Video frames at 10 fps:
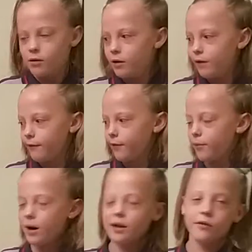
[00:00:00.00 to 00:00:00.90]
if you
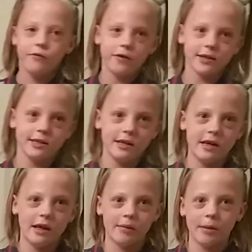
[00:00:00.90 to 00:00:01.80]
want to
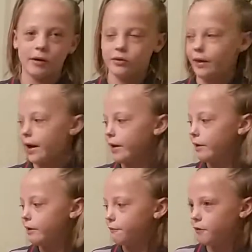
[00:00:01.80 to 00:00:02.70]
investigate about that,
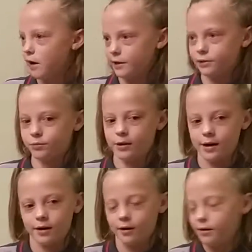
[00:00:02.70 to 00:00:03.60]
a fly's
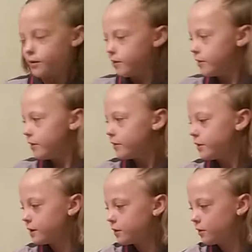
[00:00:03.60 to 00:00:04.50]
wing,
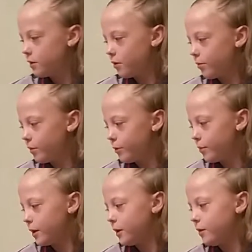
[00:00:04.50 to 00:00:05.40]
just look through a
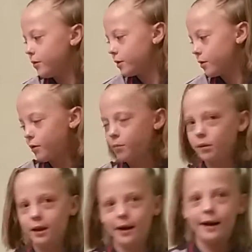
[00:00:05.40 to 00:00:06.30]
microscope.
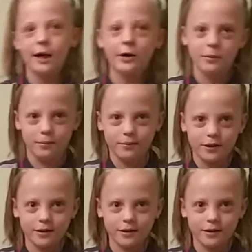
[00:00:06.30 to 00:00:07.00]
That helps.